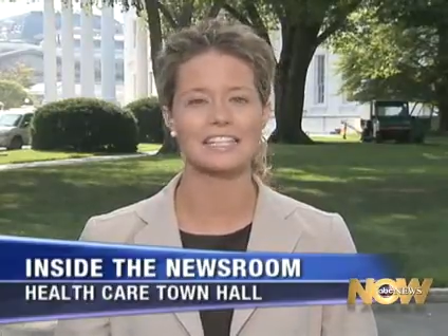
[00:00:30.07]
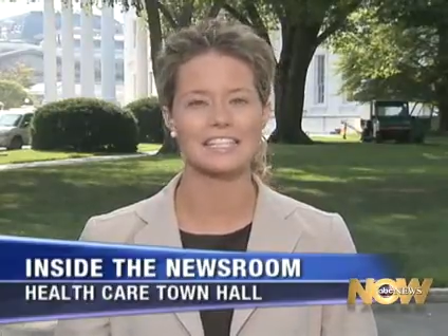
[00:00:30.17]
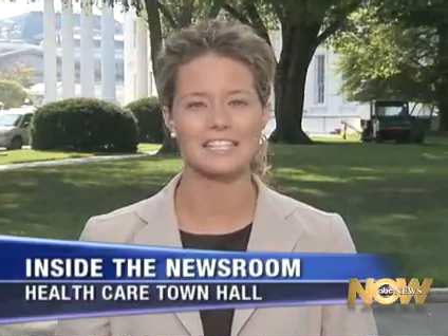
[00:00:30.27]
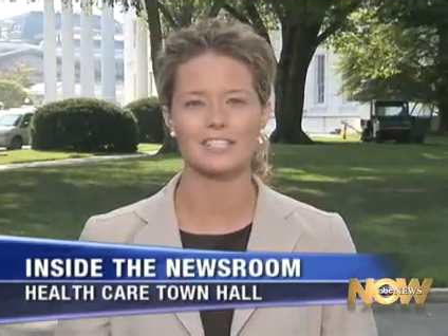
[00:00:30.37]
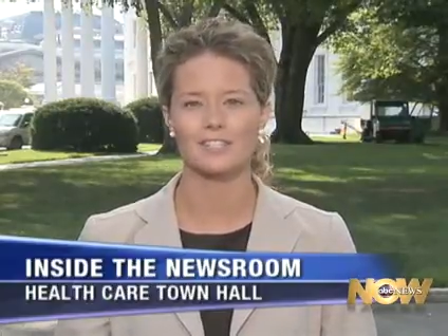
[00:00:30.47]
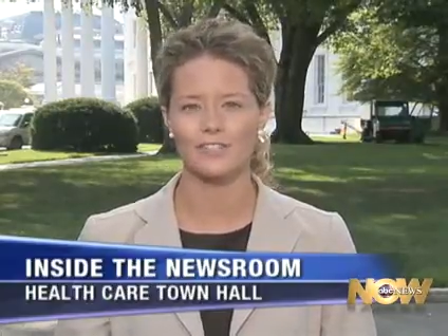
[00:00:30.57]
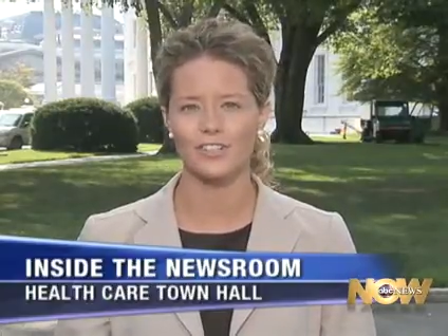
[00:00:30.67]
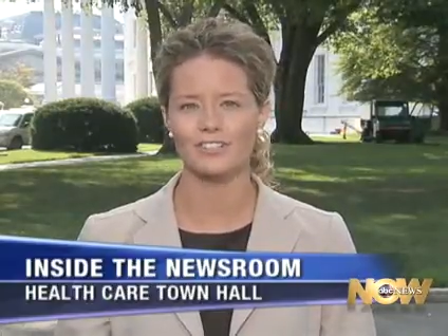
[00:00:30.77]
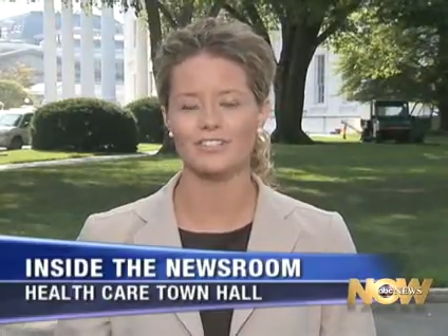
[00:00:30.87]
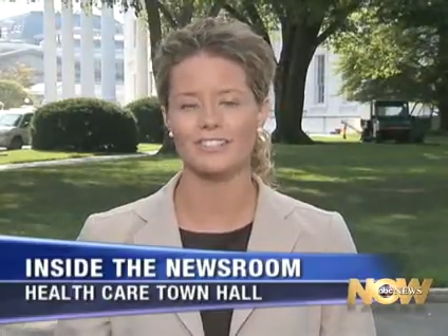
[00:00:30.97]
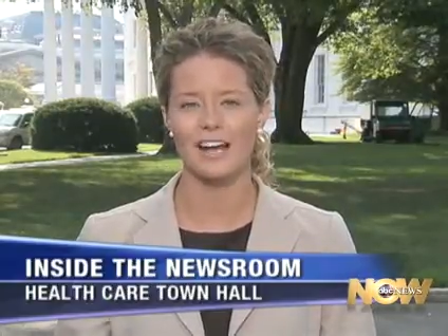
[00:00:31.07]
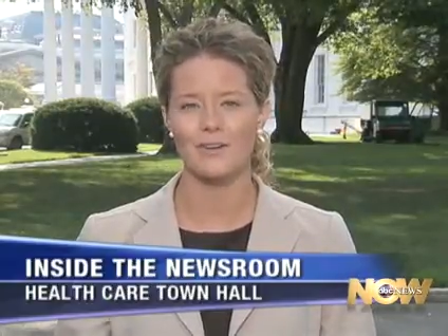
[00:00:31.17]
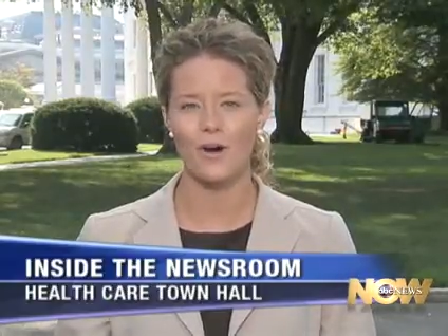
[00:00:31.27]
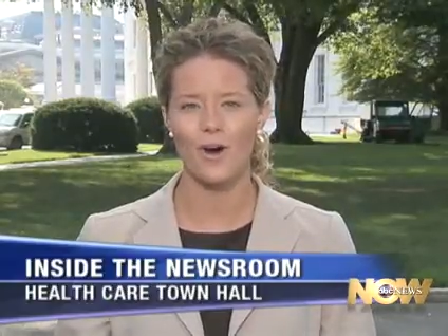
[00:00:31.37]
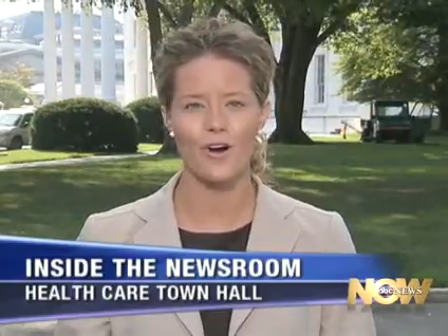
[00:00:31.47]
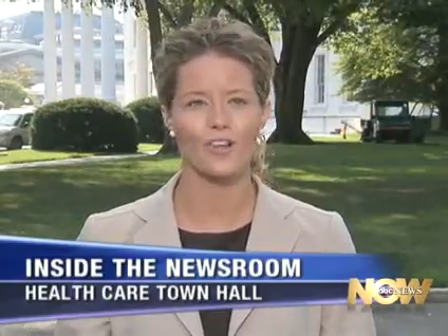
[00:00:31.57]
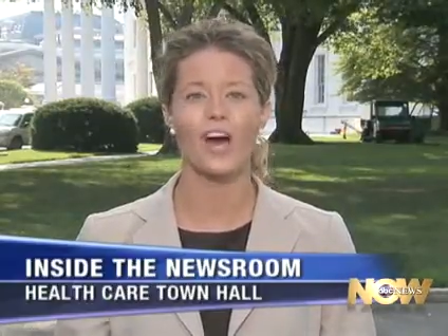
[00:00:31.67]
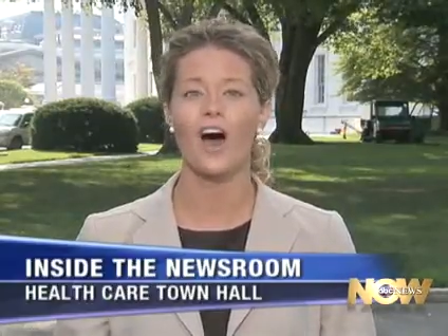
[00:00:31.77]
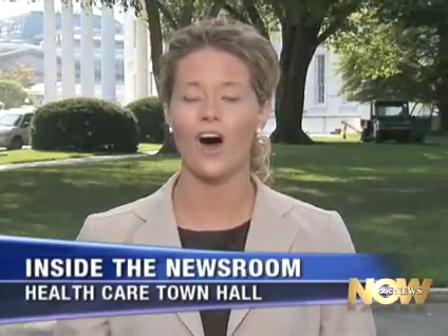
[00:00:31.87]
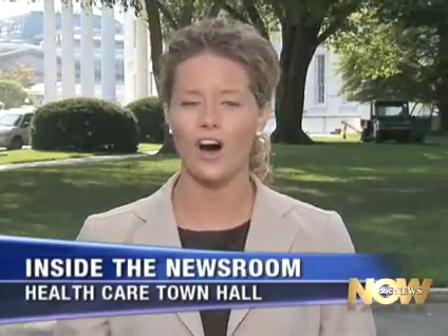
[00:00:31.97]
This is his first town hall
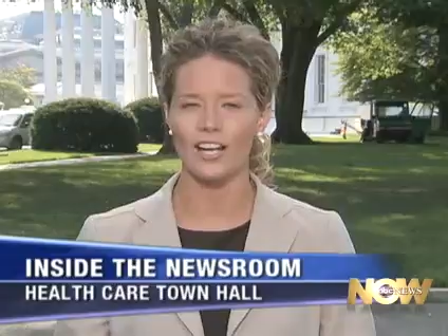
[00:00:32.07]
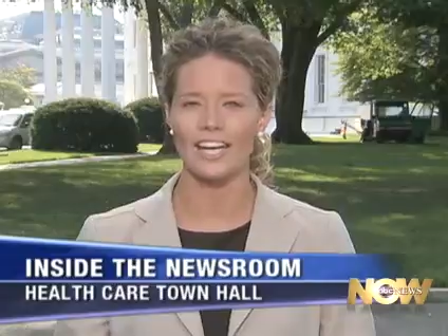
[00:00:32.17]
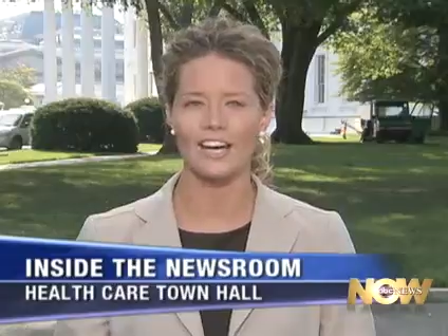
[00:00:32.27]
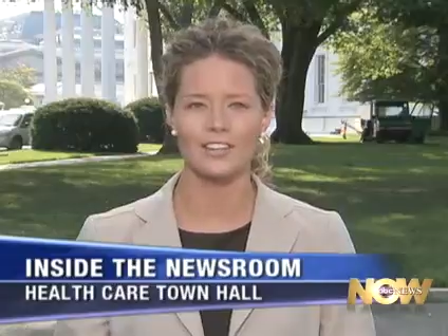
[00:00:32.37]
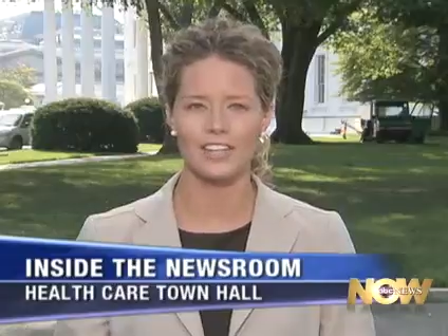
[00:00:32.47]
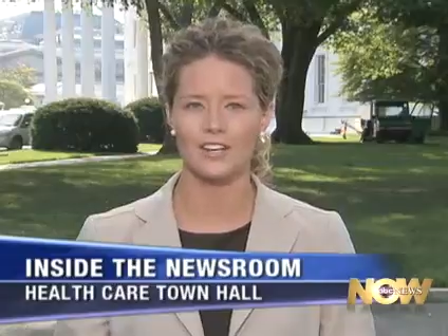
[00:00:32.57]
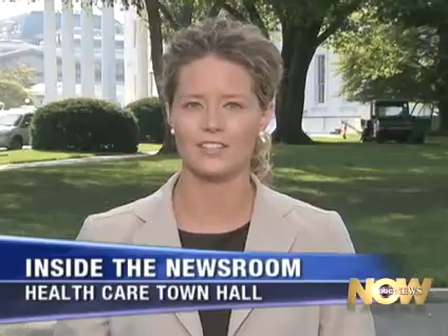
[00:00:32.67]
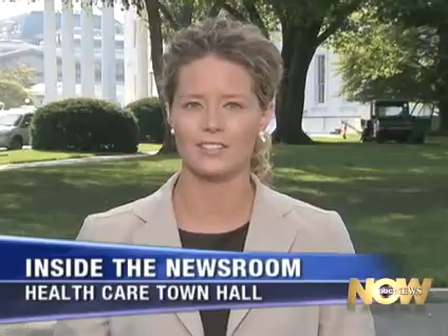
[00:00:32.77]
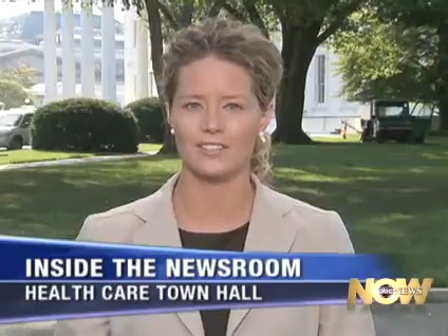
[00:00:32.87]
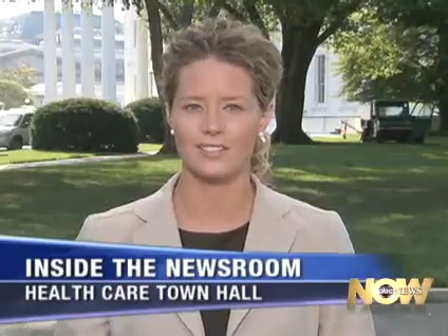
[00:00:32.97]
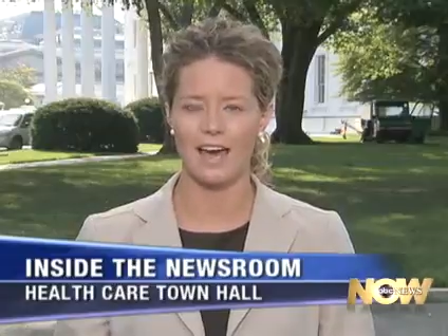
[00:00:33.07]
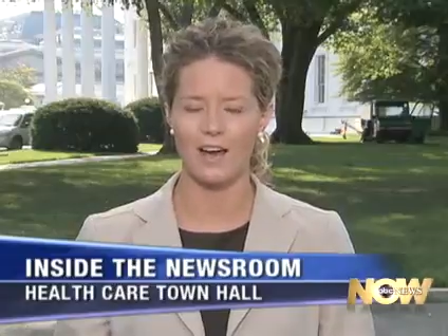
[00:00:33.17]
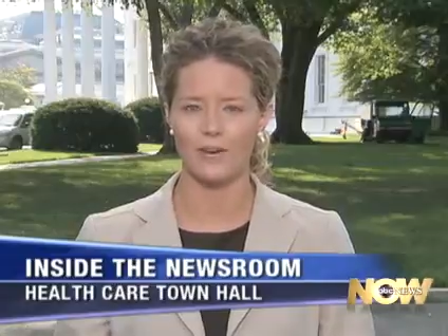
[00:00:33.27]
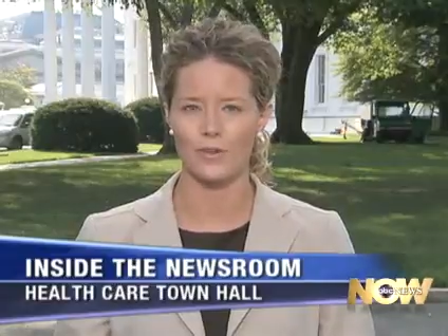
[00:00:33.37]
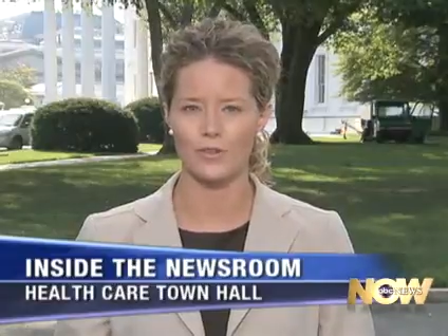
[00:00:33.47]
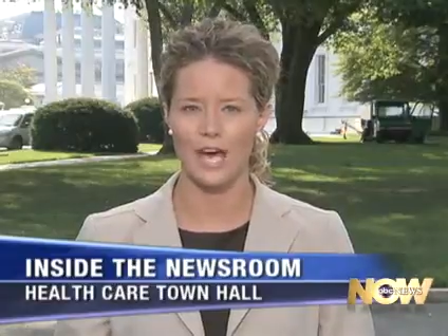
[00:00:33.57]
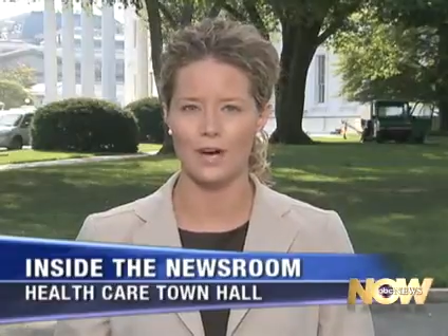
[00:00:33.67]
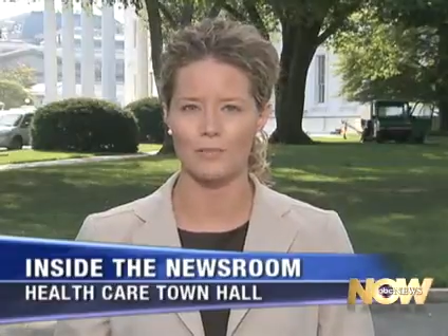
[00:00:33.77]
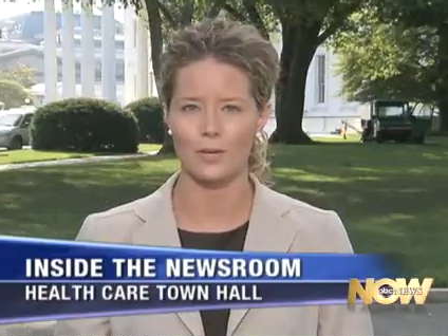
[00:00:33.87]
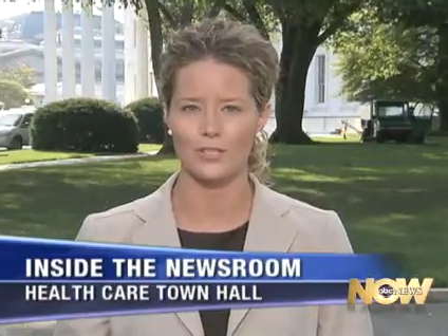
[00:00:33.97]
on healthcare since that those
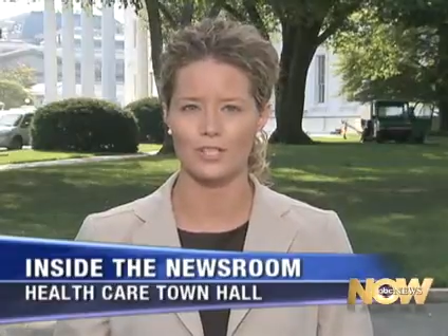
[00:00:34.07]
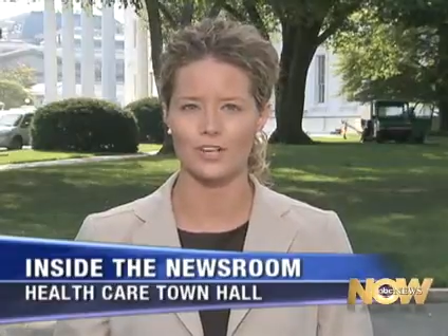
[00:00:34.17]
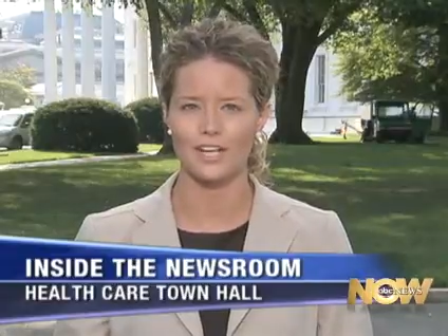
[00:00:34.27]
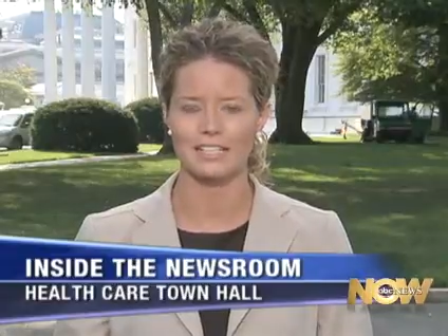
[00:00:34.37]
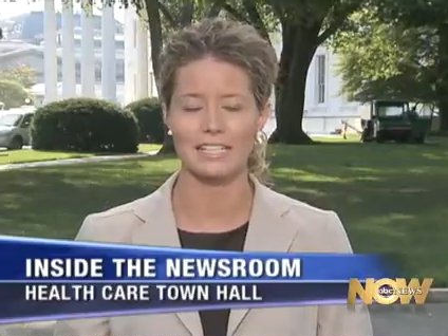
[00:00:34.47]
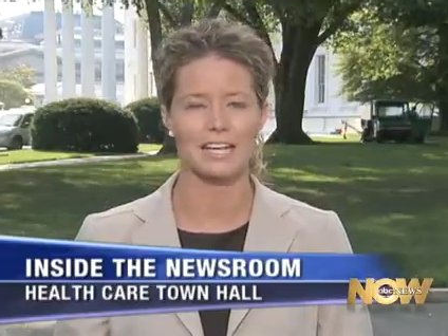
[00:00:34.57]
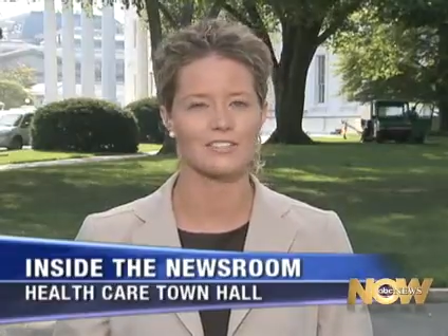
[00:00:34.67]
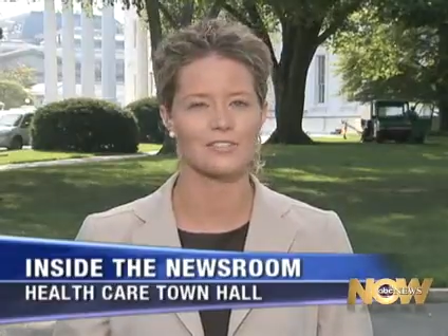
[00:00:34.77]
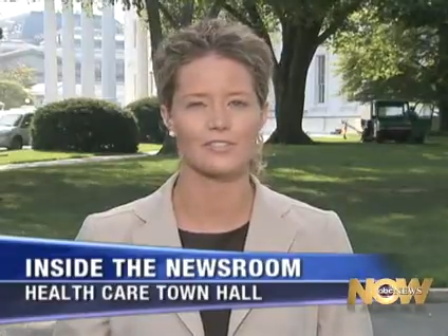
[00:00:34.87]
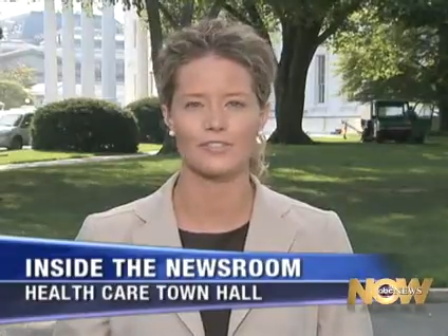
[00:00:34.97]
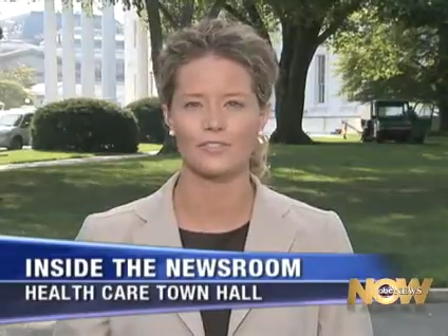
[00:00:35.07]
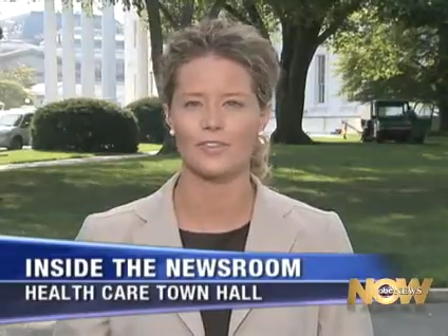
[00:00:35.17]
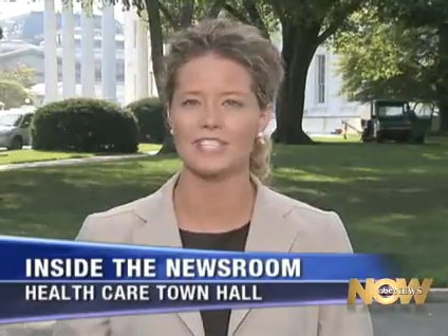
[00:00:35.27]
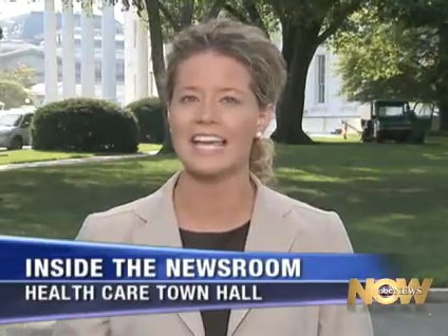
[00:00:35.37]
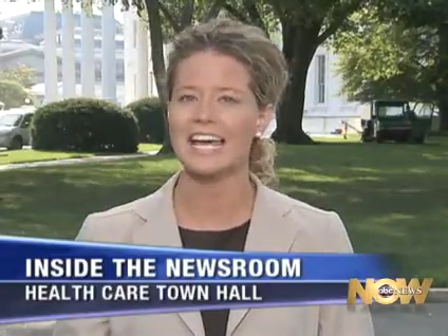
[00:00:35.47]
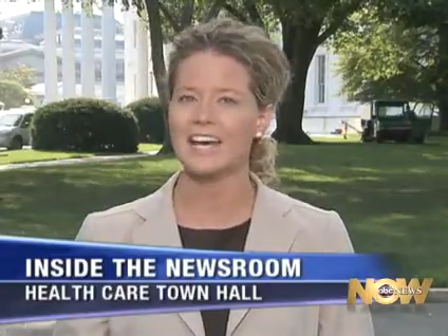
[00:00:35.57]
outbursts across the nation. So, of course,